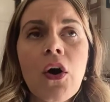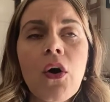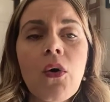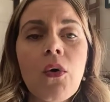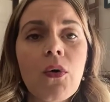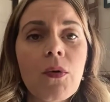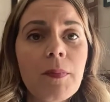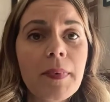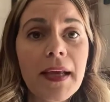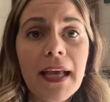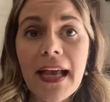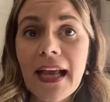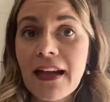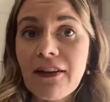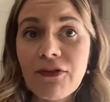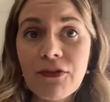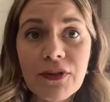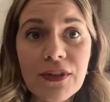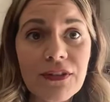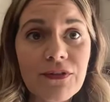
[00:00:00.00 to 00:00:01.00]
or
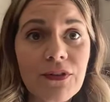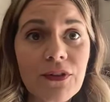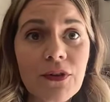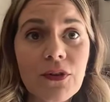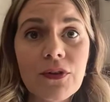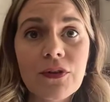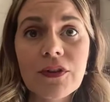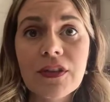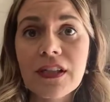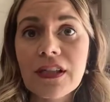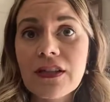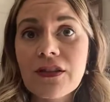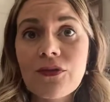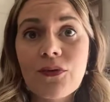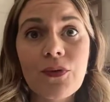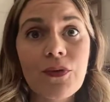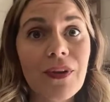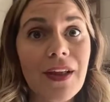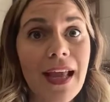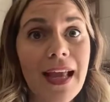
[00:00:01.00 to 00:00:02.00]
behavioral difficulties
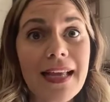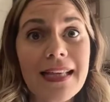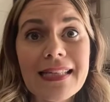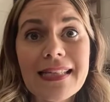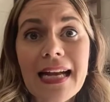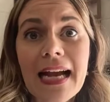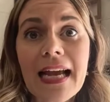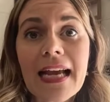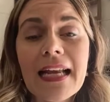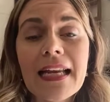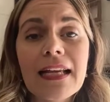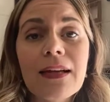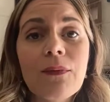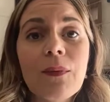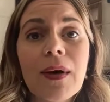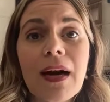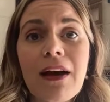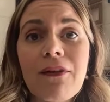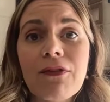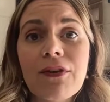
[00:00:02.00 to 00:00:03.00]
or the anxiety,
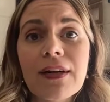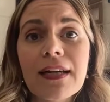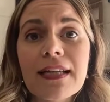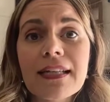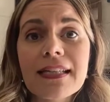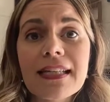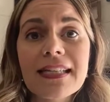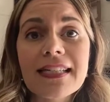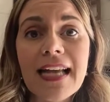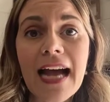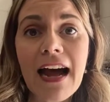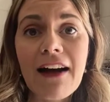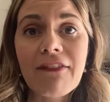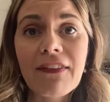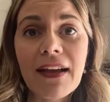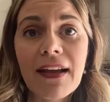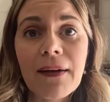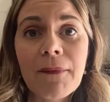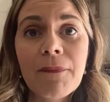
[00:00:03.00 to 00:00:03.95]
whatever it is having.